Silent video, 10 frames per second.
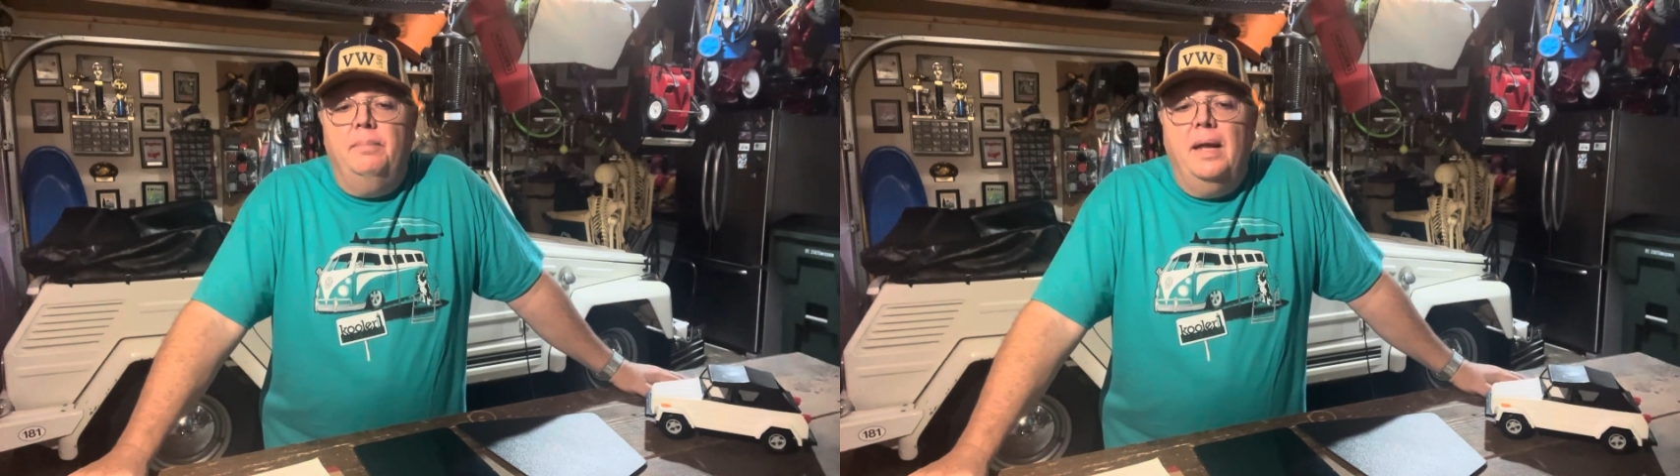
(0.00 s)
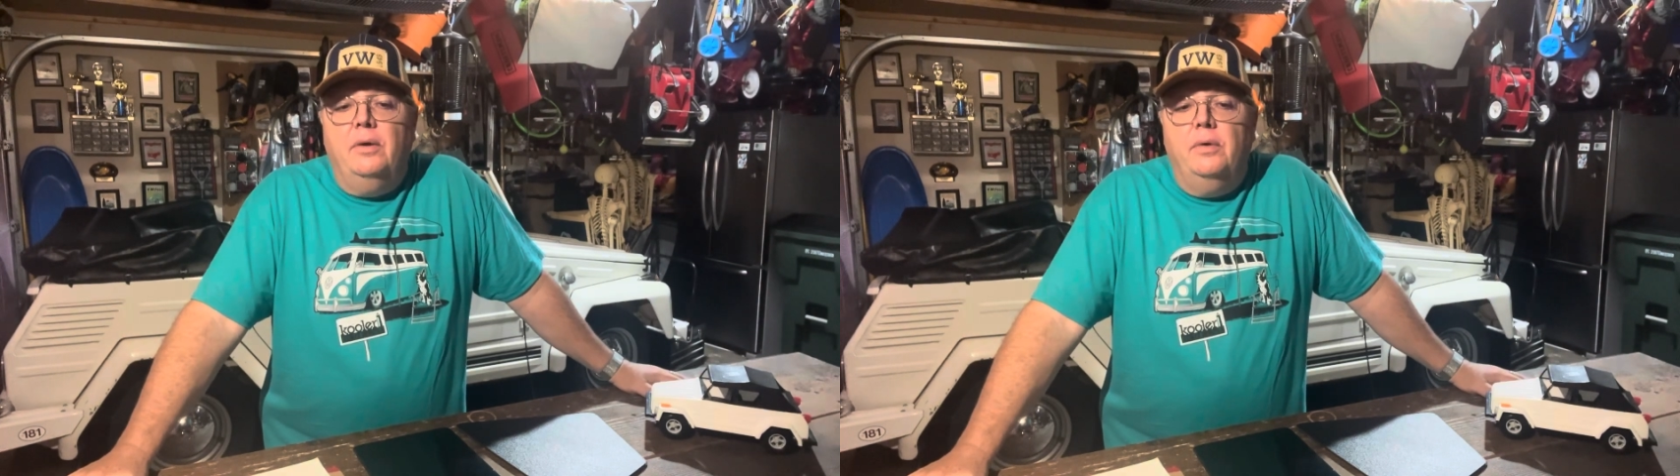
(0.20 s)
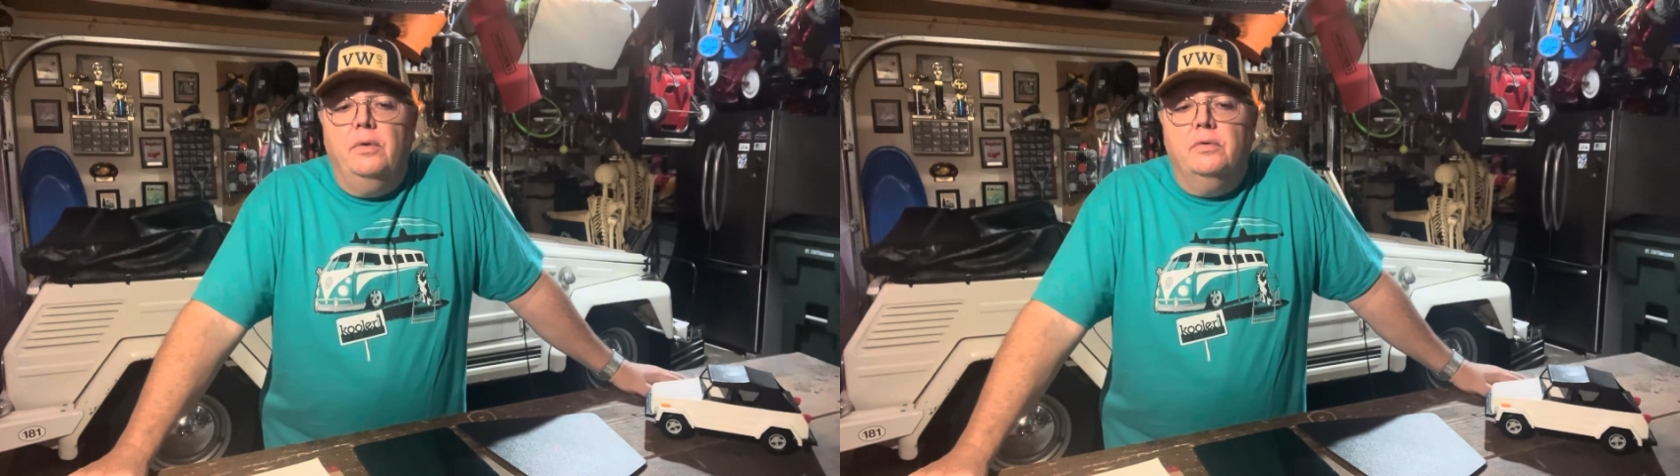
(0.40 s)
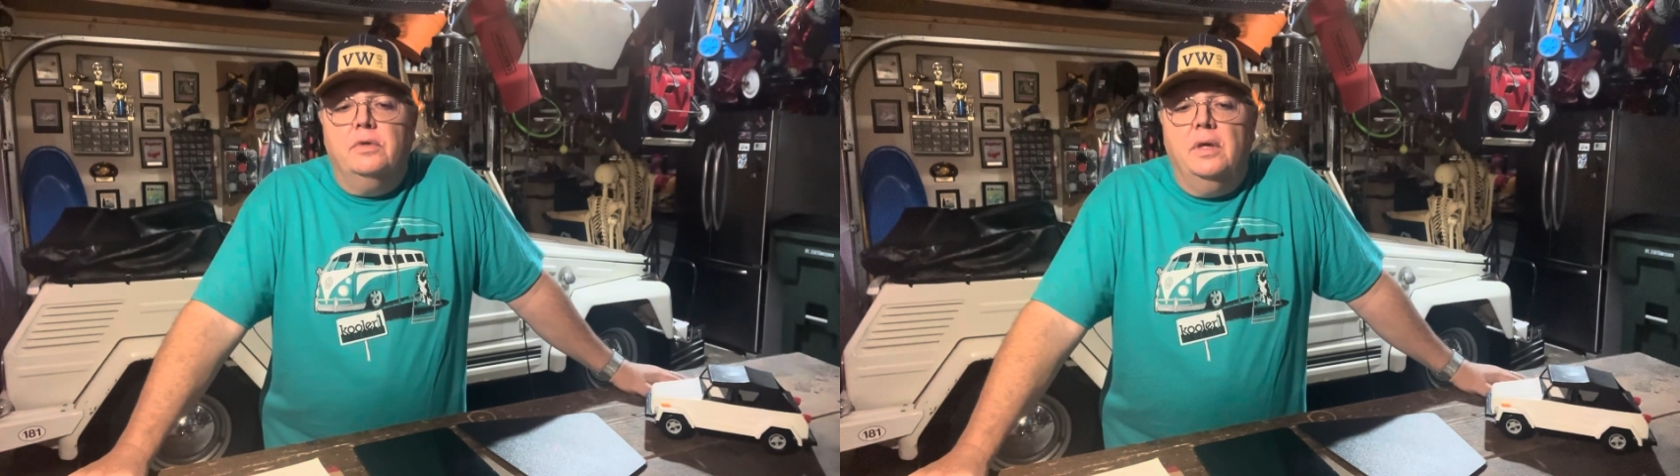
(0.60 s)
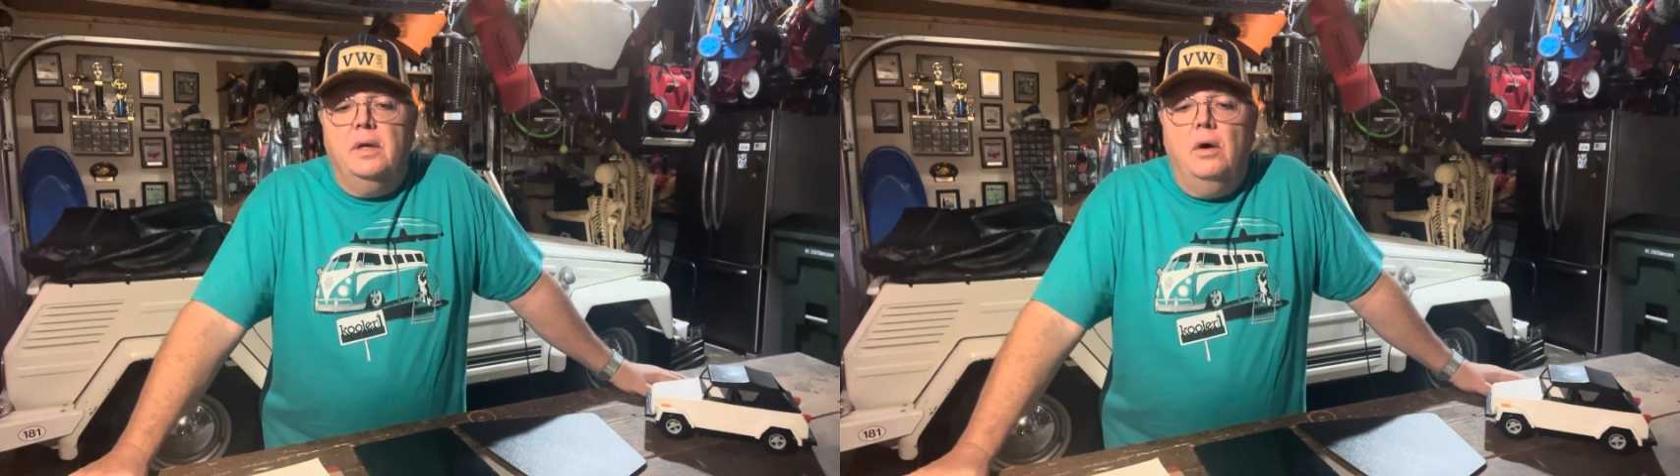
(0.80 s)
plan to use
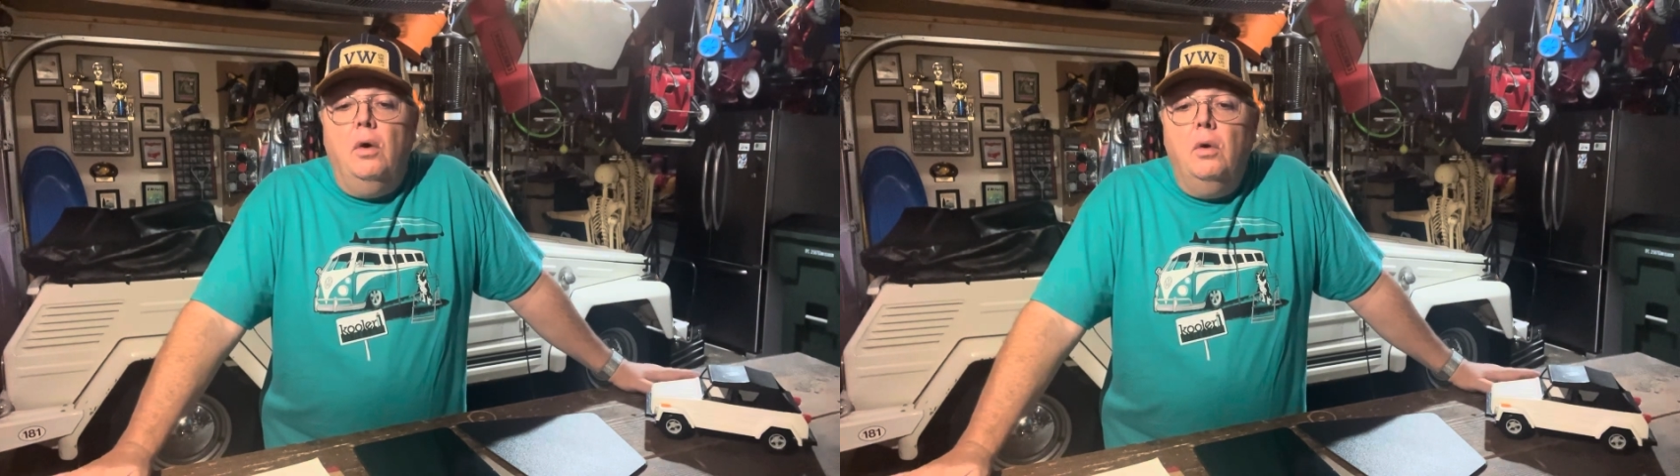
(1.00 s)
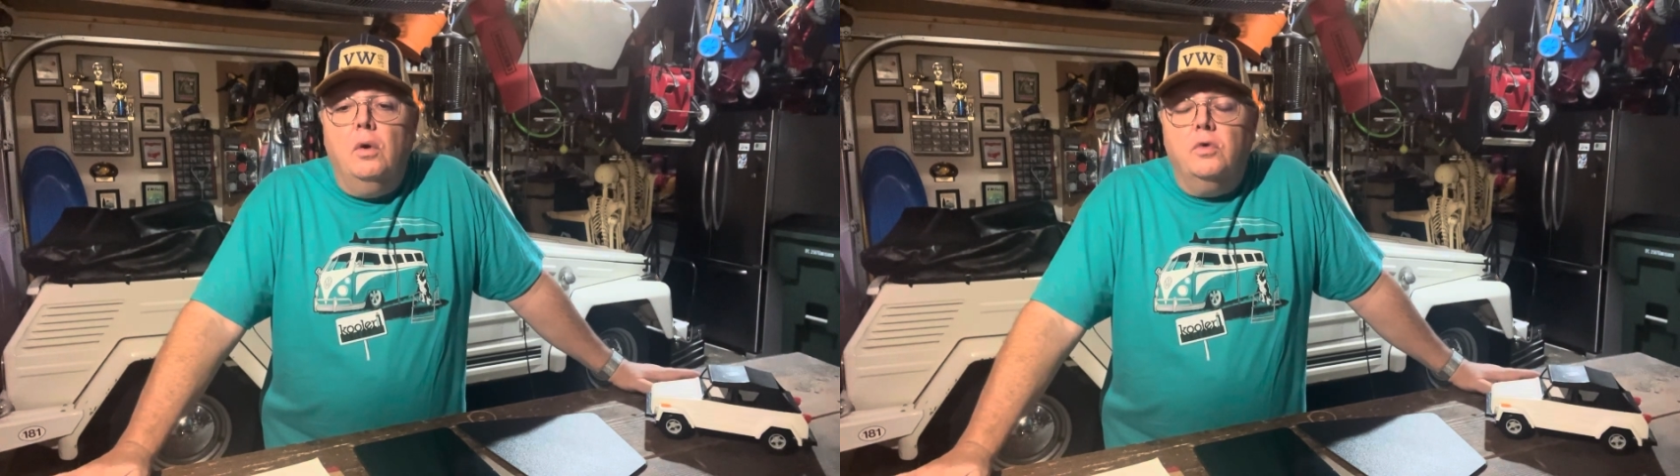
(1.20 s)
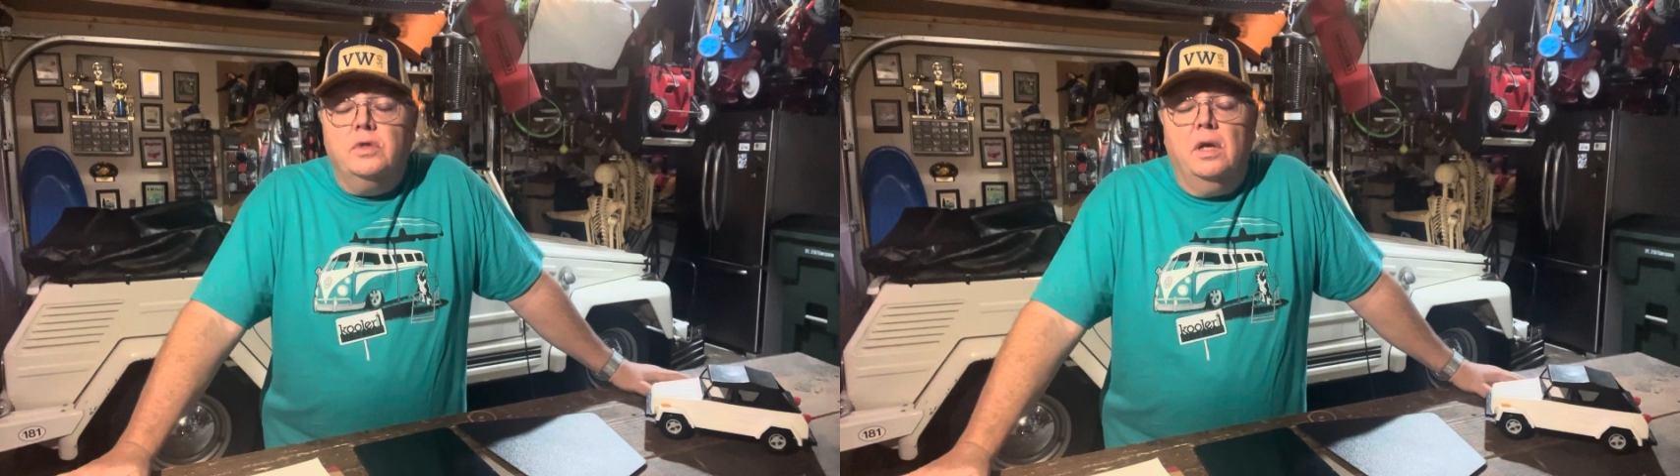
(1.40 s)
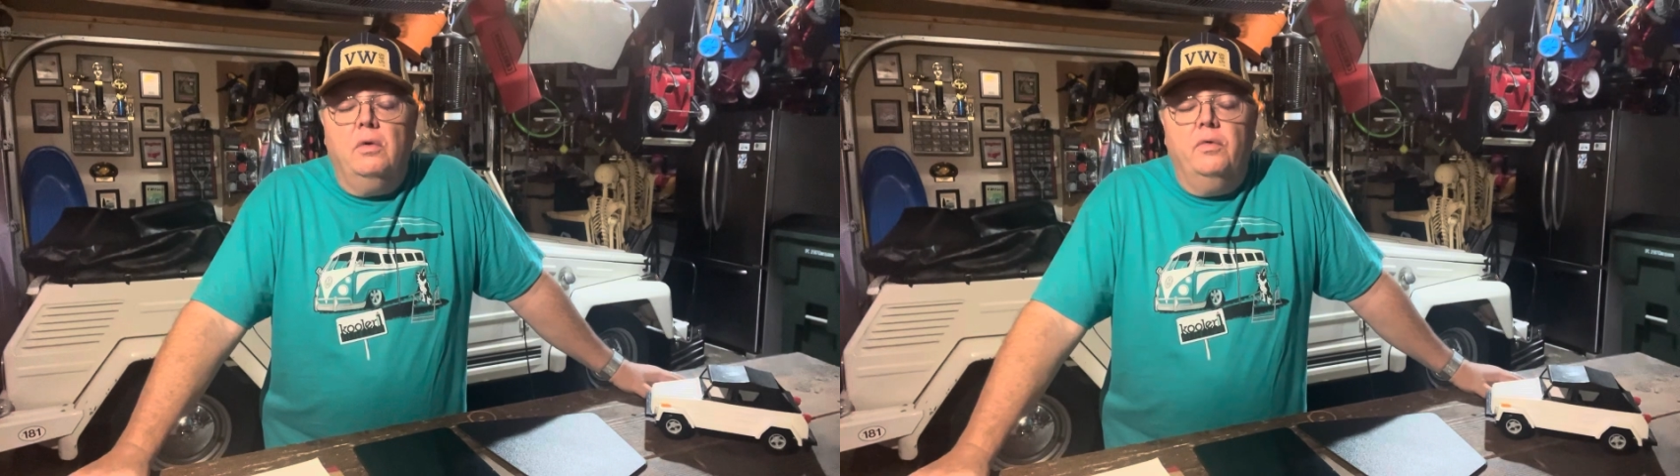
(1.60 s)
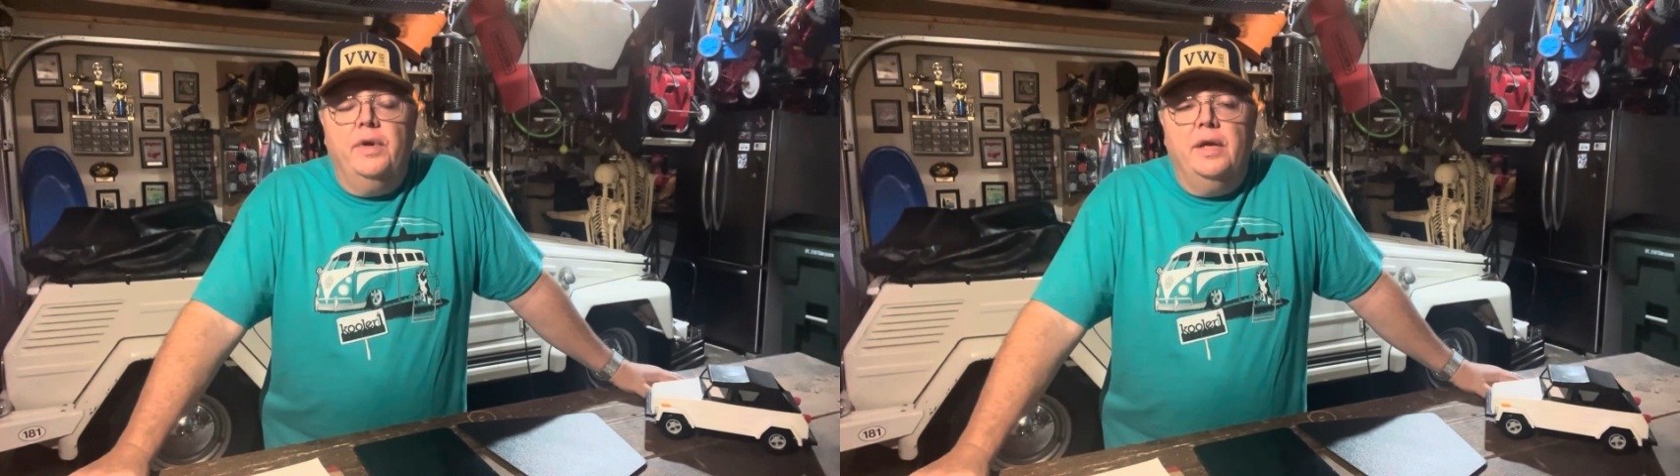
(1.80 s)
the hollows that
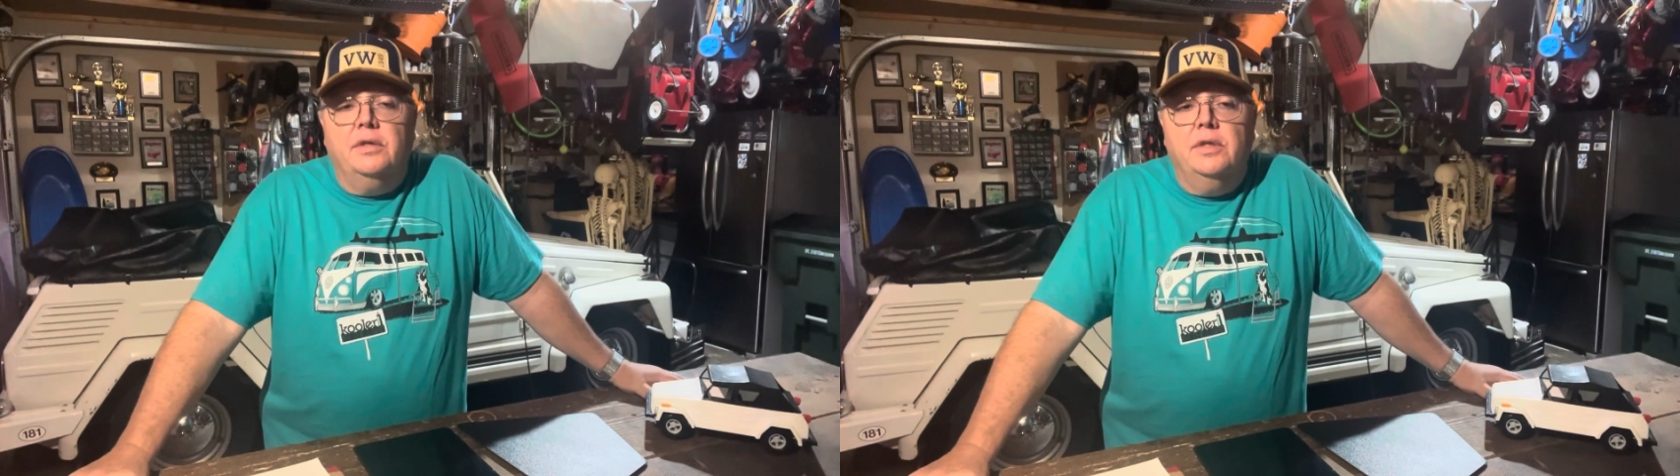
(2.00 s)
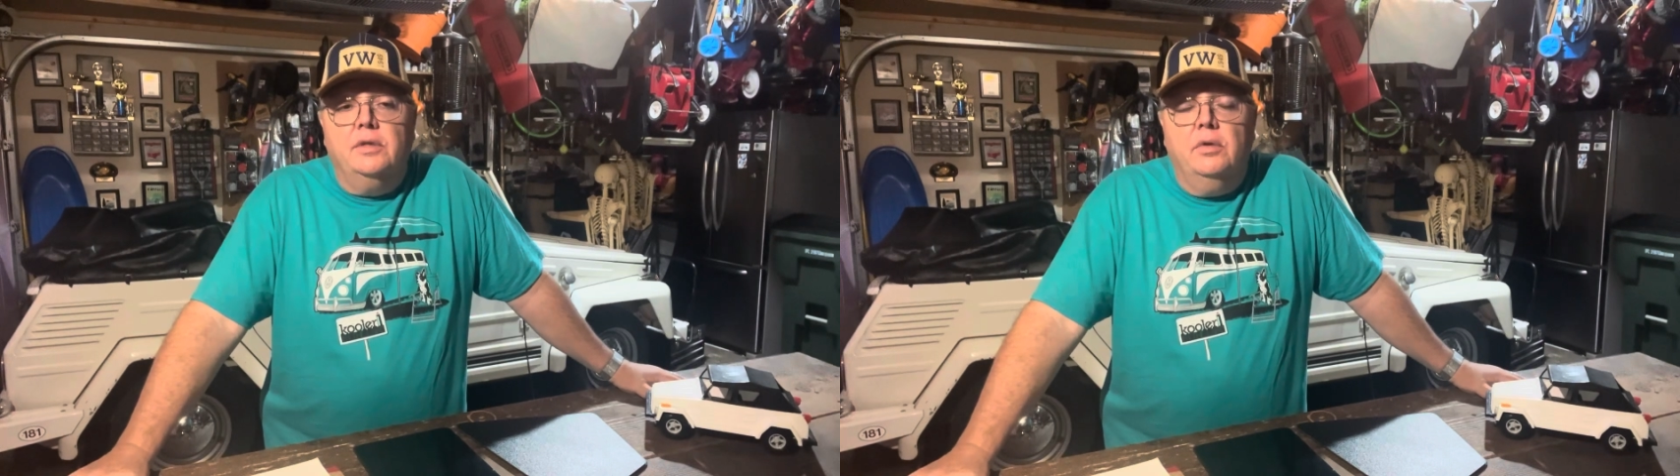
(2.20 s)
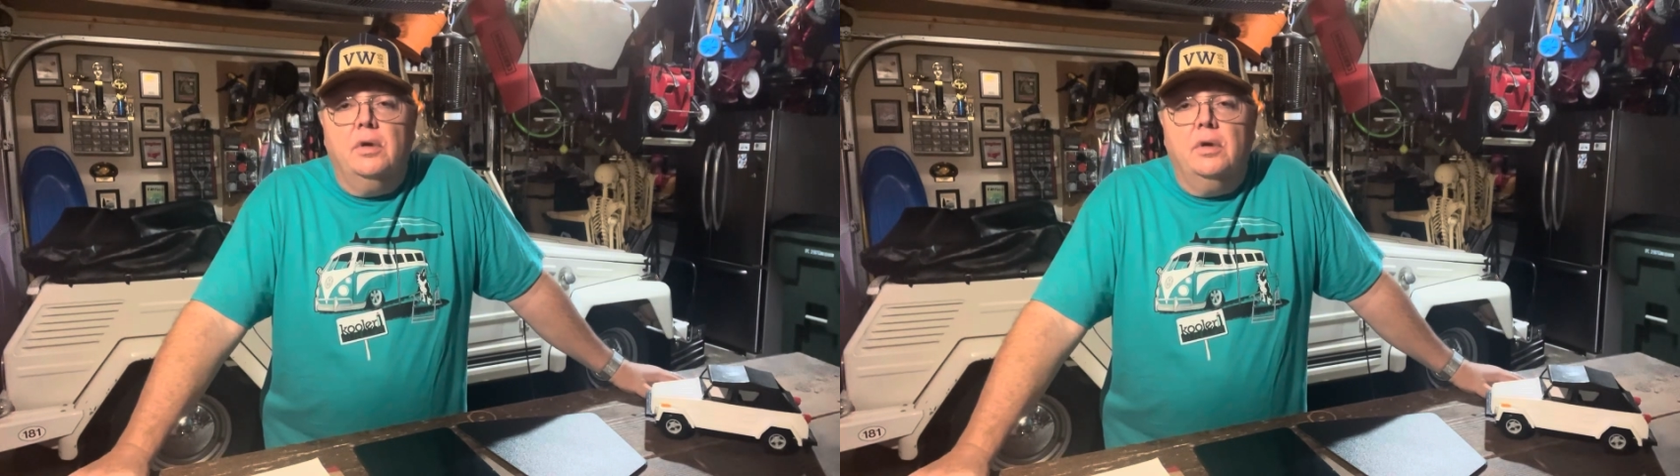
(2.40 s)
already exist on the